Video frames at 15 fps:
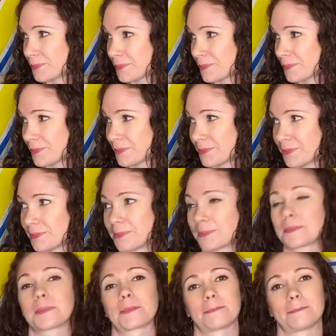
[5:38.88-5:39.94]

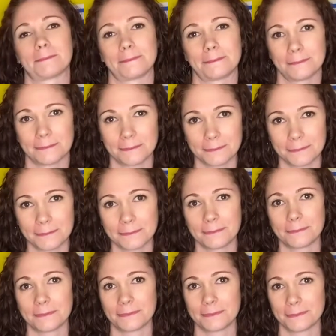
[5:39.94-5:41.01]

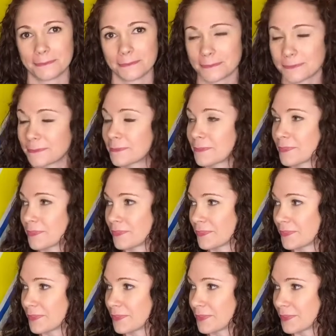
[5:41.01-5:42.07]

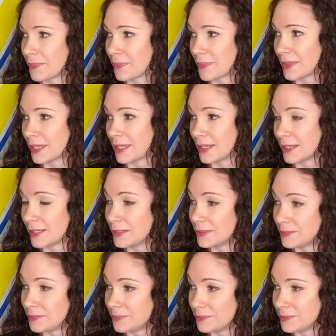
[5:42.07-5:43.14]

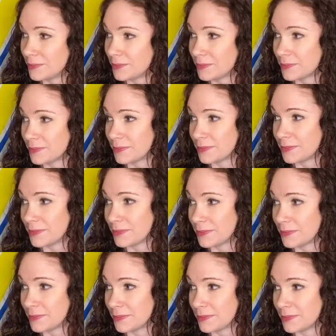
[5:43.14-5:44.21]

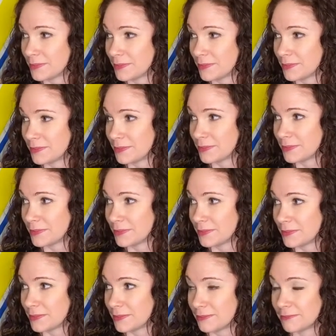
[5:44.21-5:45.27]

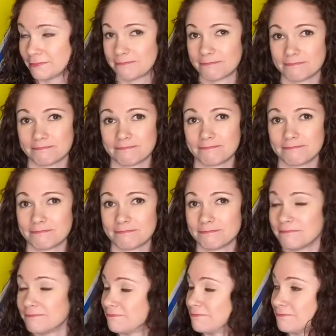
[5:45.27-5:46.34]

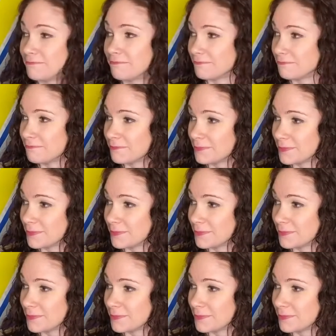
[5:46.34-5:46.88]
No words are spoken by the person on screen.